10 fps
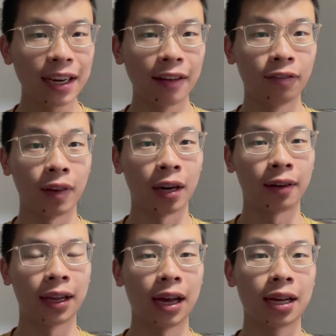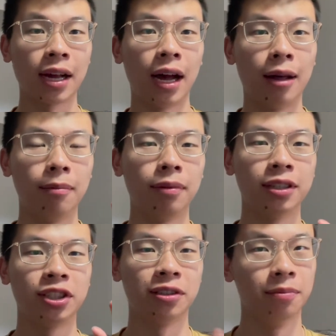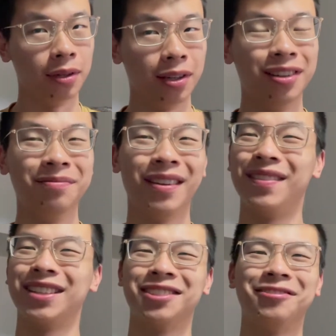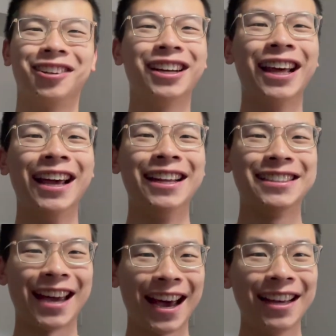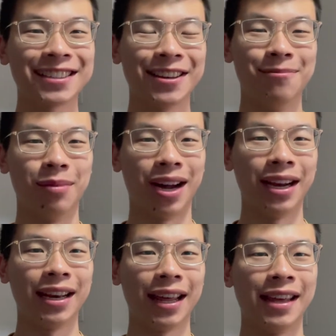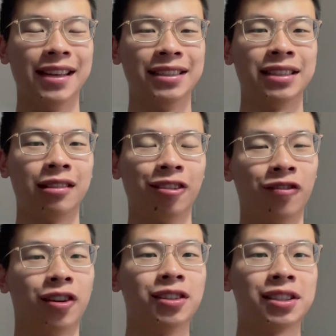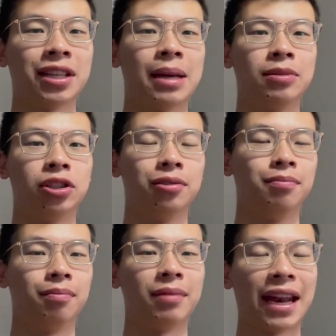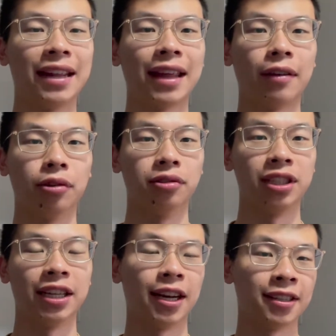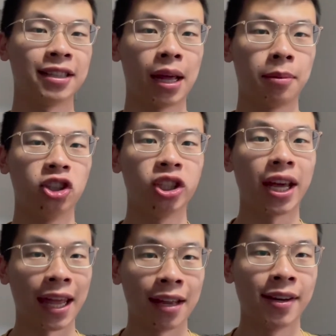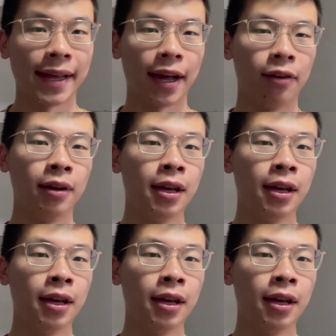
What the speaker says: a very accomplishable, if that's a word, task in mind is the first step to getting that routine established and down.